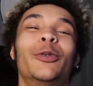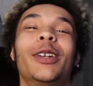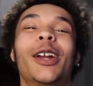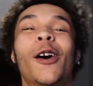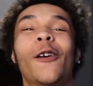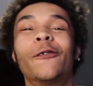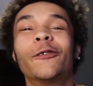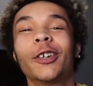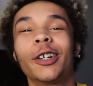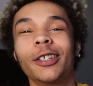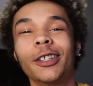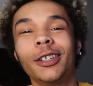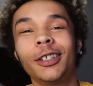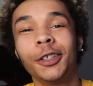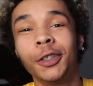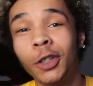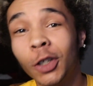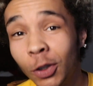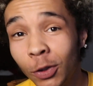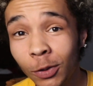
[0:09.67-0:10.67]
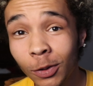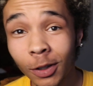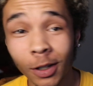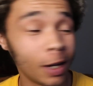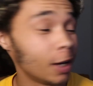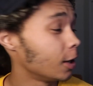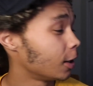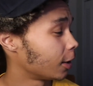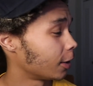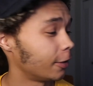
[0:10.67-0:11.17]
Without further ado,
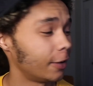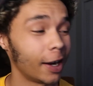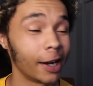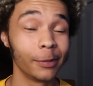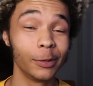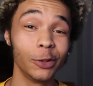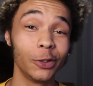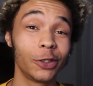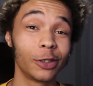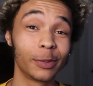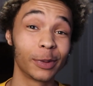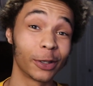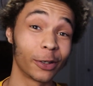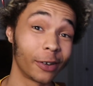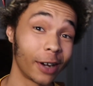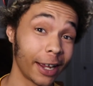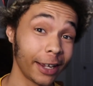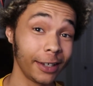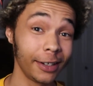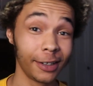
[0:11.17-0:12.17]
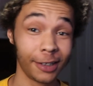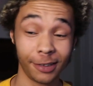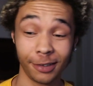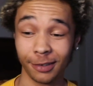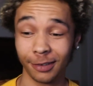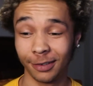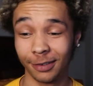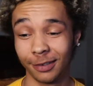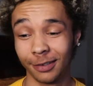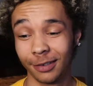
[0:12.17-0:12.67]
grab you some oregano.